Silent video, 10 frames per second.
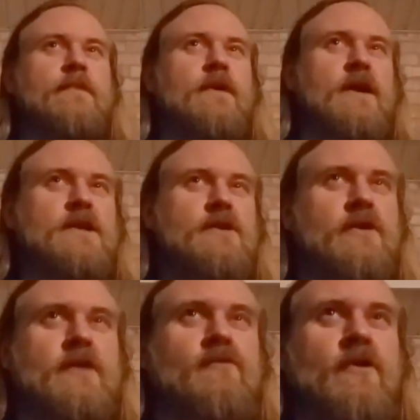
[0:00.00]
A
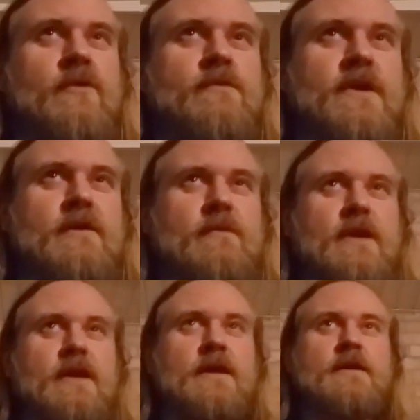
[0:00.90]
dirty room can
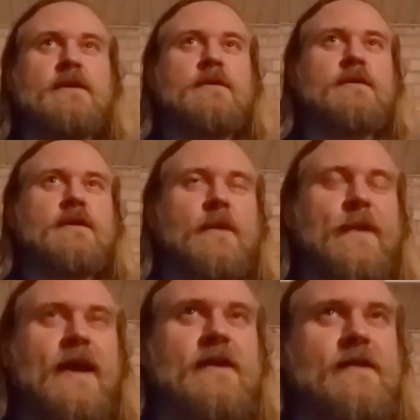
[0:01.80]
be a
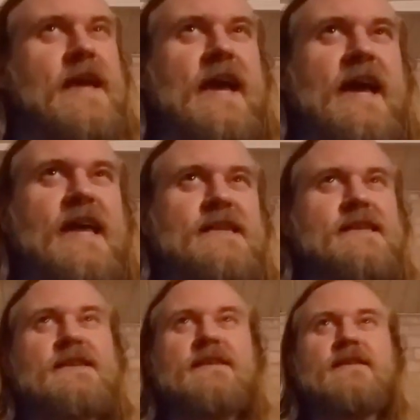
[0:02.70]
pain in the
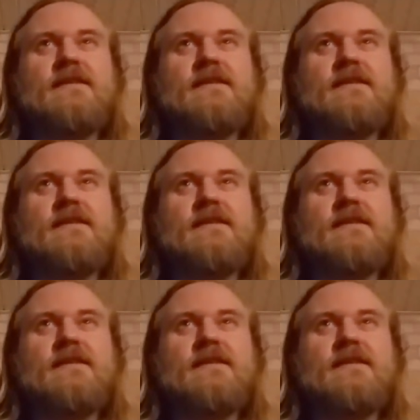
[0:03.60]
ass.